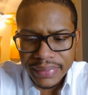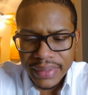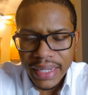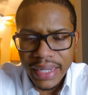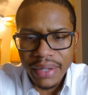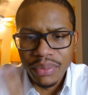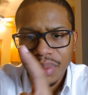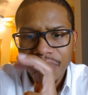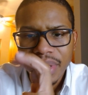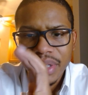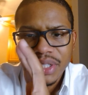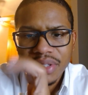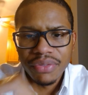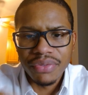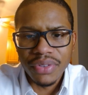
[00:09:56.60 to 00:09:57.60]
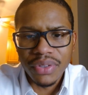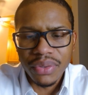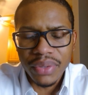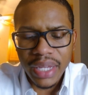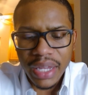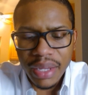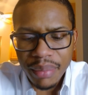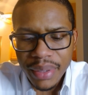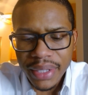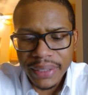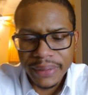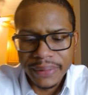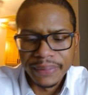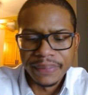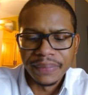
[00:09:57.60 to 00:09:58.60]
in remission for
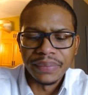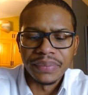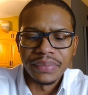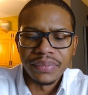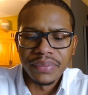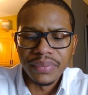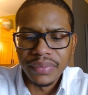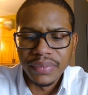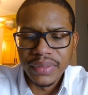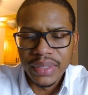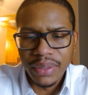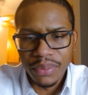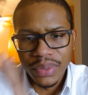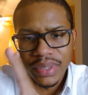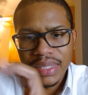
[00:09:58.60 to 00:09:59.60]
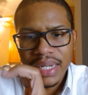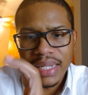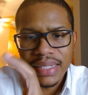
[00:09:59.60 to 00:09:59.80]
leukemia. The reason I